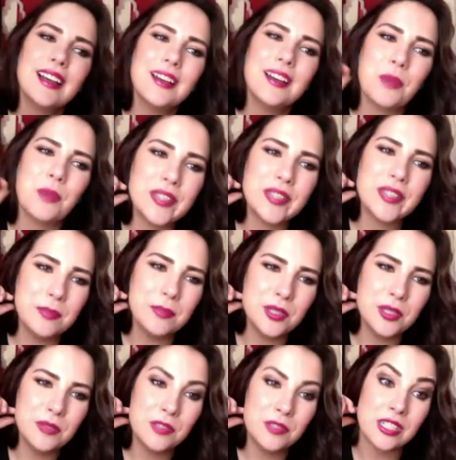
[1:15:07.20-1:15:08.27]
Well done,
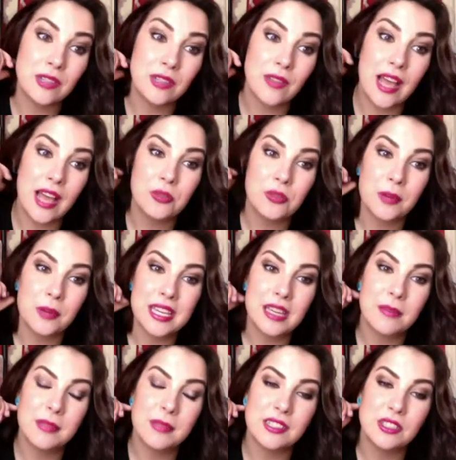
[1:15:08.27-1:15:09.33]
Beauty wasn't allowed to wear
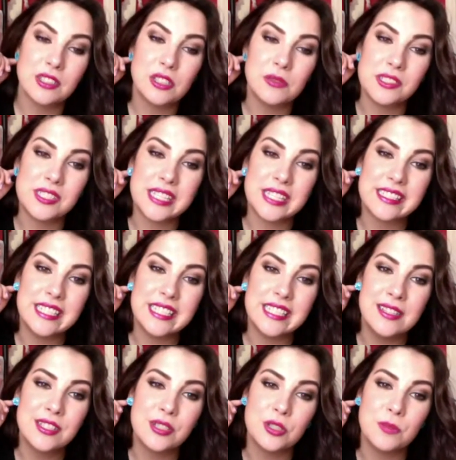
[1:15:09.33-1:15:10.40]
makeup until she was
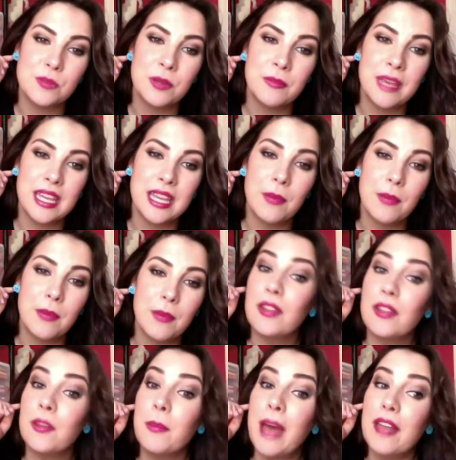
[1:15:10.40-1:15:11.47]
16, so she put makeup on in
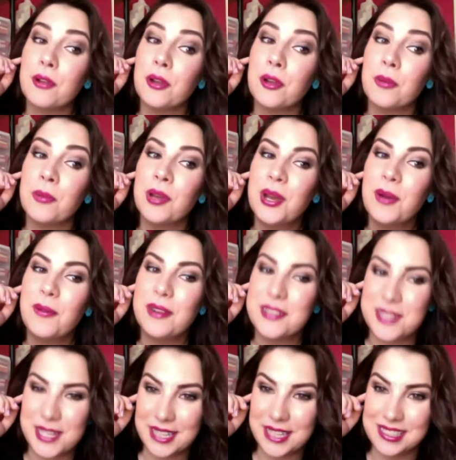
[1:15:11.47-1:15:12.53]
the bathroom when
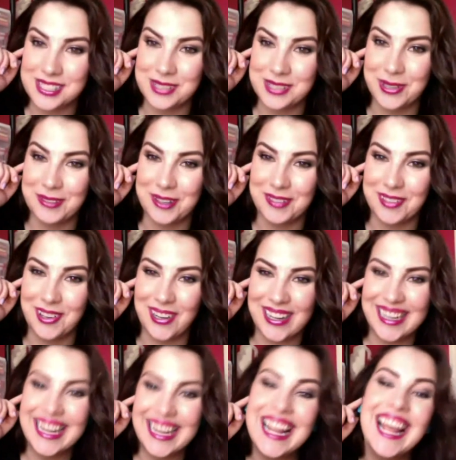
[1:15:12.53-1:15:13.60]
she got to school every
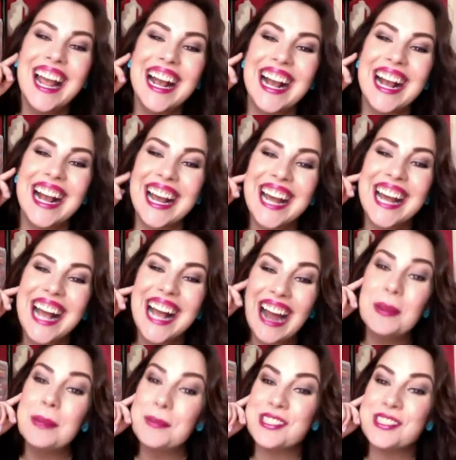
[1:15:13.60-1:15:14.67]
morning.
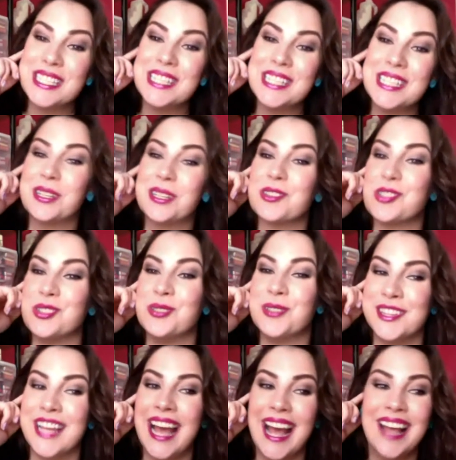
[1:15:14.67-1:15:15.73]
I remember seeing girls
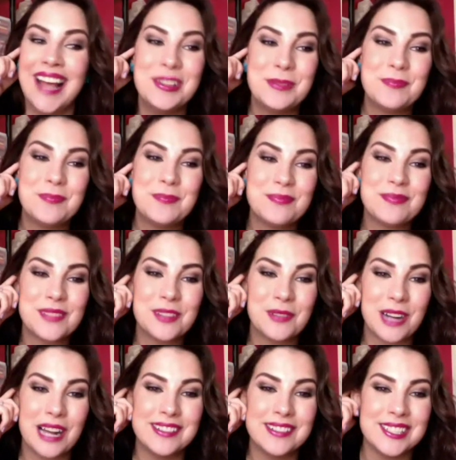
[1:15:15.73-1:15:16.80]
doing that
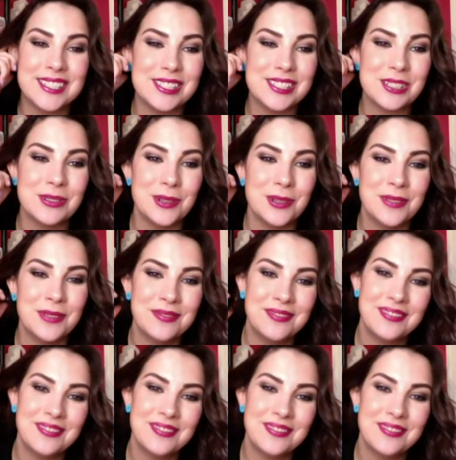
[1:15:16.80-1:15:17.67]
when I was in school.